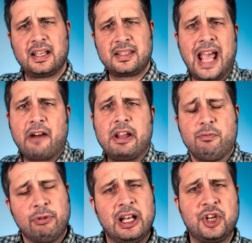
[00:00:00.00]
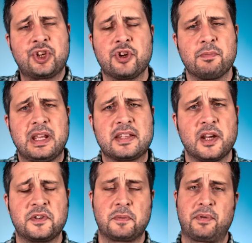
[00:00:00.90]
Gary really shouldn't be
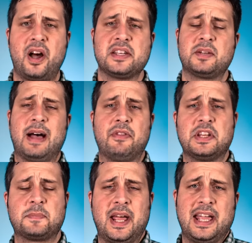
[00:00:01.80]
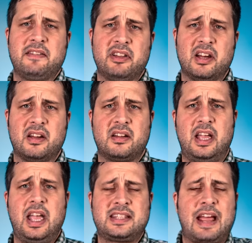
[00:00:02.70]
so surprised about this behaviour.
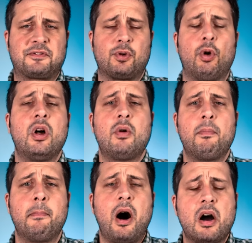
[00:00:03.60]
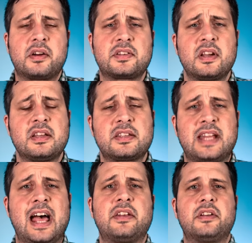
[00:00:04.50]
It's, after all, Mark's
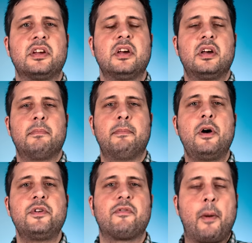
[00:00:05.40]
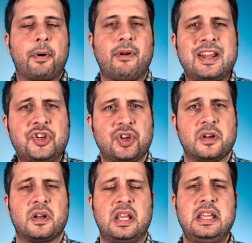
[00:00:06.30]
standard mode of operation.
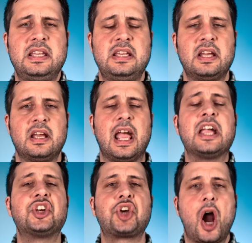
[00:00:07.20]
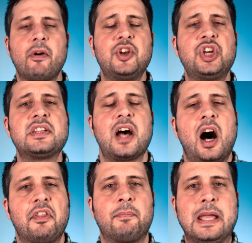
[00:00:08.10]
He encourages
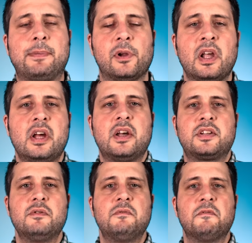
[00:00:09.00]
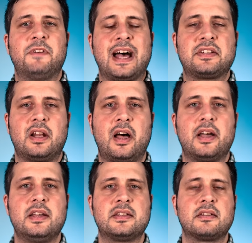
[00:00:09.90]
other people to
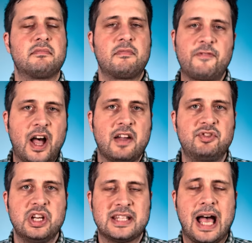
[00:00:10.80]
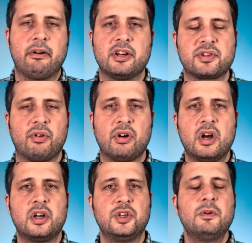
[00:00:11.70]
vandalise 5G towers or
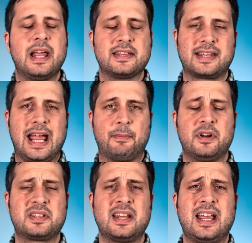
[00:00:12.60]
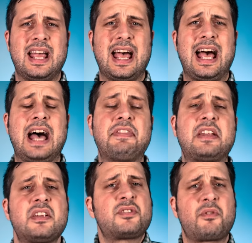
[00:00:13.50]
ULEZ cameras, and
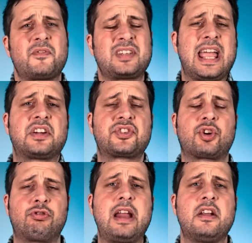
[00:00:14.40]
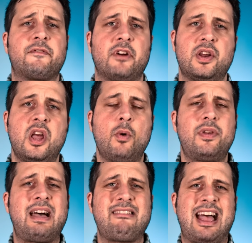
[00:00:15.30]
then sort of takes the credit for it
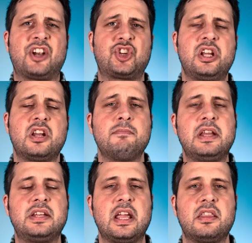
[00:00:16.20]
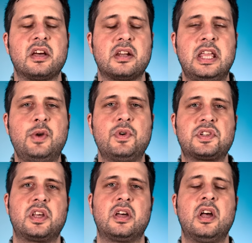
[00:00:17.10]
without actually admitting that he
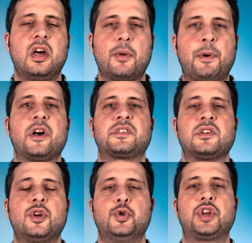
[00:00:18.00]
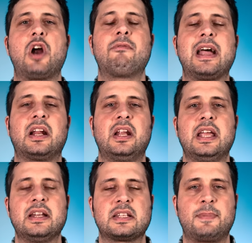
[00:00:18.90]
was the person who
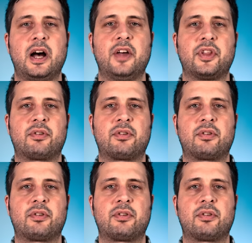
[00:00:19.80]
directly inspired the